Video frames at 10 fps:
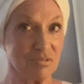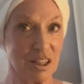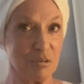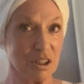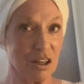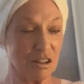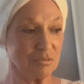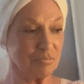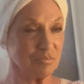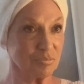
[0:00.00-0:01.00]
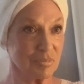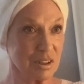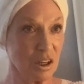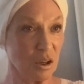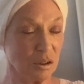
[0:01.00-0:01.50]
there we go
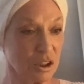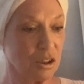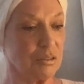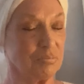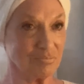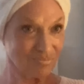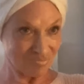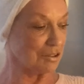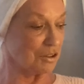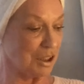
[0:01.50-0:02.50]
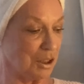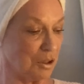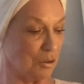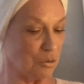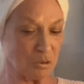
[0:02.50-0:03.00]
all done I'll see
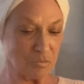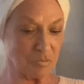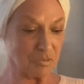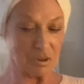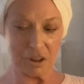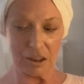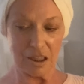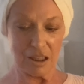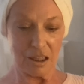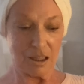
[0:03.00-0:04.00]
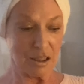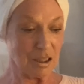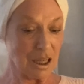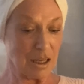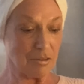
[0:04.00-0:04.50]
you
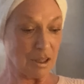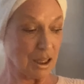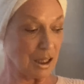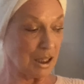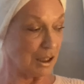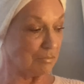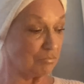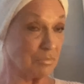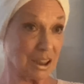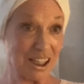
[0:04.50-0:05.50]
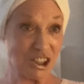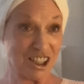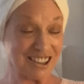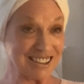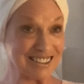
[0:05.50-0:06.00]
in the kitchen